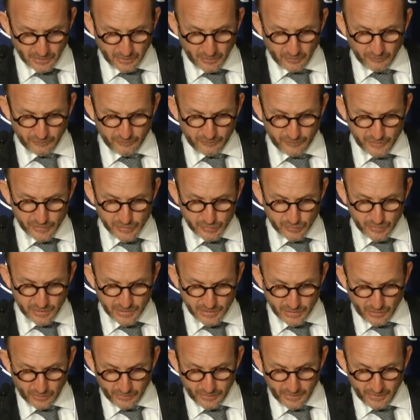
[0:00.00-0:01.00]
of
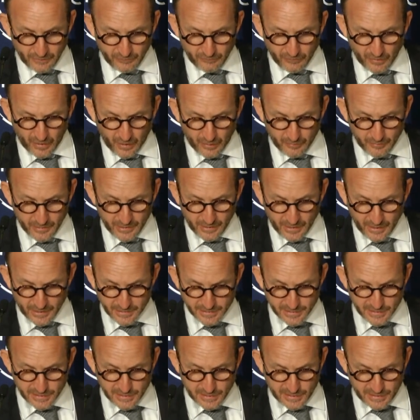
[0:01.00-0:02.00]
fisheries on the environment are
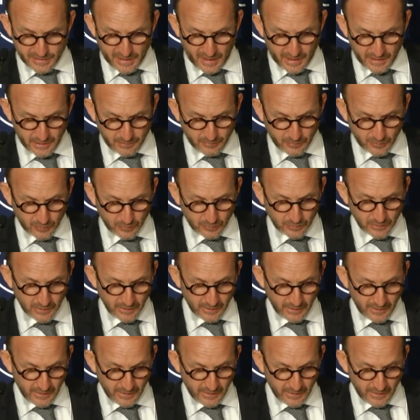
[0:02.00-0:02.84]
sustainable,